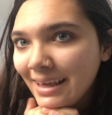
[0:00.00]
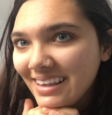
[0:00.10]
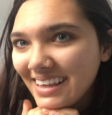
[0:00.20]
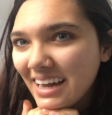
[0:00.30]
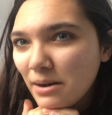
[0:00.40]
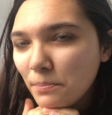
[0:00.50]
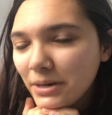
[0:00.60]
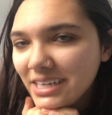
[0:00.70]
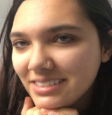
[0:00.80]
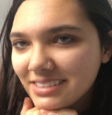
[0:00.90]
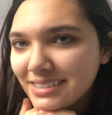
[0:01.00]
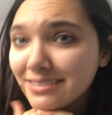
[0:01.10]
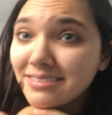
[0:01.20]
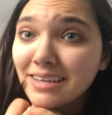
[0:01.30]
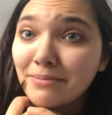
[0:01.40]
yeah, but it's
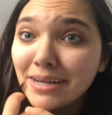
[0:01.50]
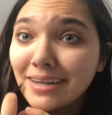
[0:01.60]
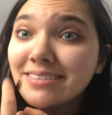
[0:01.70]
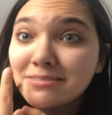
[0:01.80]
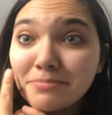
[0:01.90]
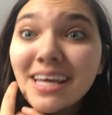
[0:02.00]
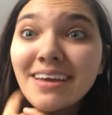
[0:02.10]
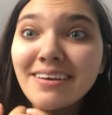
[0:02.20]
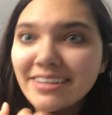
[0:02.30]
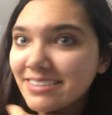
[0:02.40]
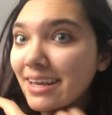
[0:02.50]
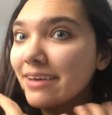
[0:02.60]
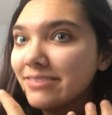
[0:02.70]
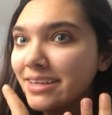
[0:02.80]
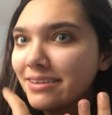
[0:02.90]
I mean, it's big, it's
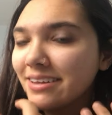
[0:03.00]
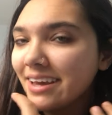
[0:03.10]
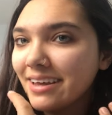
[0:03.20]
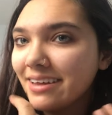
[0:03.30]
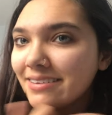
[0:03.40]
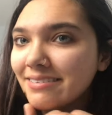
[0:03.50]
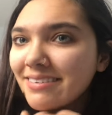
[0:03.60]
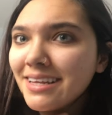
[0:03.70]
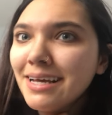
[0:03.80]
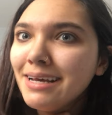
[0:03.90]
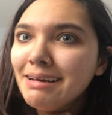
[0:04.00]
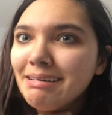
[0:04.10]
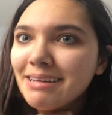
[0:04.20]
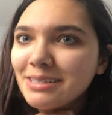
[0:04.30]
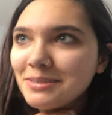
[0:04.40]
heavy, and
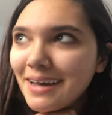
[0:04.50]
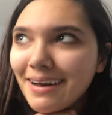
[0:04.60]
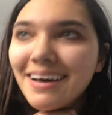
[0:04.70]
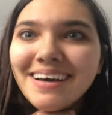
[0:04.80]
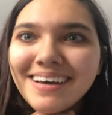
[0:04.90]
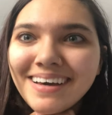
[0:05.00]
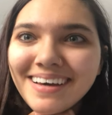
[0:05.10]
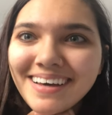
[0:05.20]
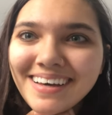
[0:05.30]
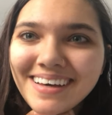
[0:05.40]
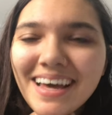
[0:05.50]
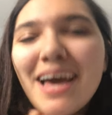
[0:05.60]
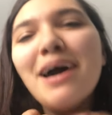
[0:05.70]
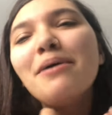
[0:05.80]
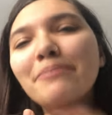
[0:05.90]
so yeah.
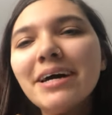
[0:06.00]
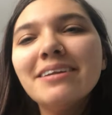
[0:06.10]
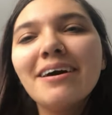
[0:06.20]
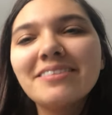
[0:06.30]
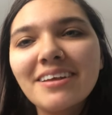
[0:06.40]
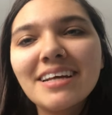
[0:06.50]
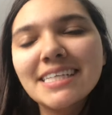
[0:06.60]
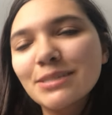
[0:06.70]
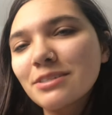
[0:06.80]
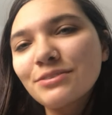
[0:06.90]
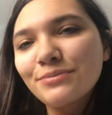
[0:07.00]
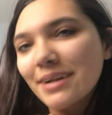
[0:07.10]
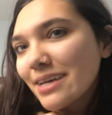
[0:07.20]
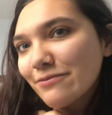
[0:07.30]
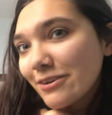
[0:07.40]
But nonetheless, it was
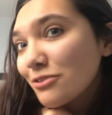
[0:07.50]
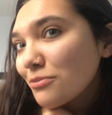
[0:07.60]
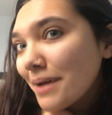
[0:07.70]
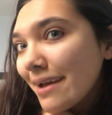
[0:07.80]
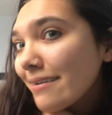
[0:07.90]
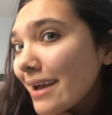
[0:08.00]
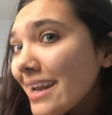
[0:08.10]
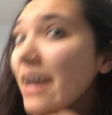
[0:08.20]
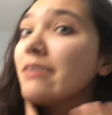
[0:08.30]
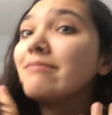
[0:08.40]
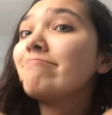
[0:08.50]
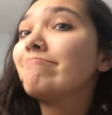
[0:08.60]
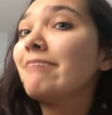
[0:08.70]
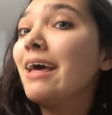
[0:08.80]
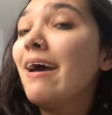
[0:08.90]
really fun to make, and I
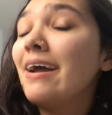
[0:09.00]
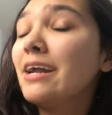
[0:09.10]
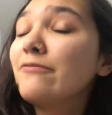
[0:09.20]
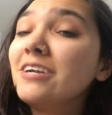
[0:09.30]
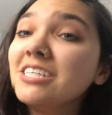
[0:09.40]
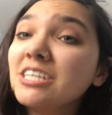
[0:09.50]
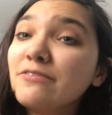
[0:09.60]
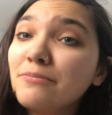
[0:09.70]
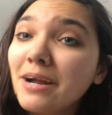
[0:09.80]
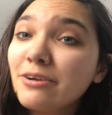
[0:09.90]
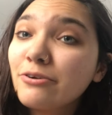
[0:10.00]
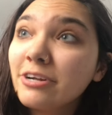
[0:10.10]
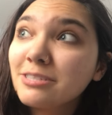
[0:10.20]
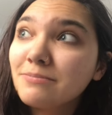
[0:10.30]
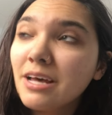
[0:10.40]
finished it for my
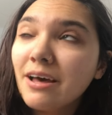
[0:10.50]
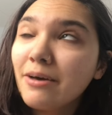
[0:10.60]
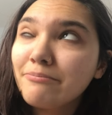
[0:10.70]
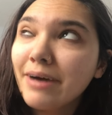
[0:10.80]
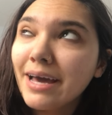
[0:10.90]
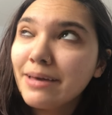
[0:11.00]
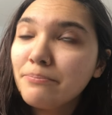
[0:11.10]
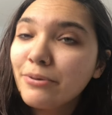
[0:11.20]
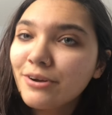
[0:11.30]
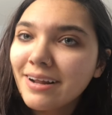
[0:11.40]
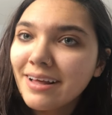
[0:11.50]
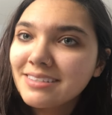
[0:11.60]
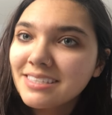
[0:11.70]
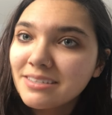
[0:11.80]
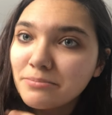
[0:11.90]
Christmas my birthday
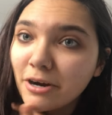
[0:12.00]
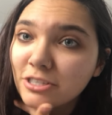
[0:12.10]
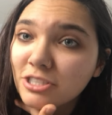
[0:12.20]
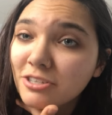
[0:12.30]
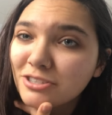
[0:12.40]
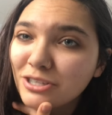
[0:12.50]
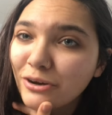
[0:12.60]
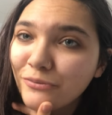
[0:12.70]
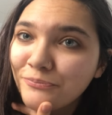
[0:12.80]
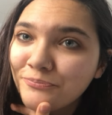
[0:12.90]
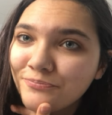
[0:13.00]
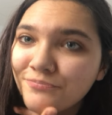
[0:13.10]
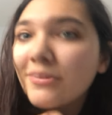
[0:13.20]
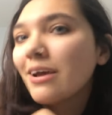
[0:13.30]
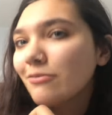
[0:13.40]
last year in March, so
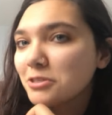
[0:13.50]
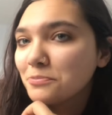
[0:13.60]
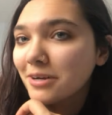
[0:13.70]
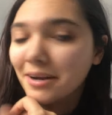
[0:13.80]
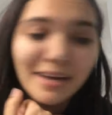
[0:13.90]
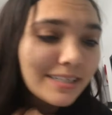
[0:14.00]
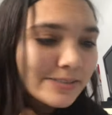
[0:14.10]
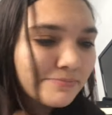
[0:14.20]
it was pretty nice.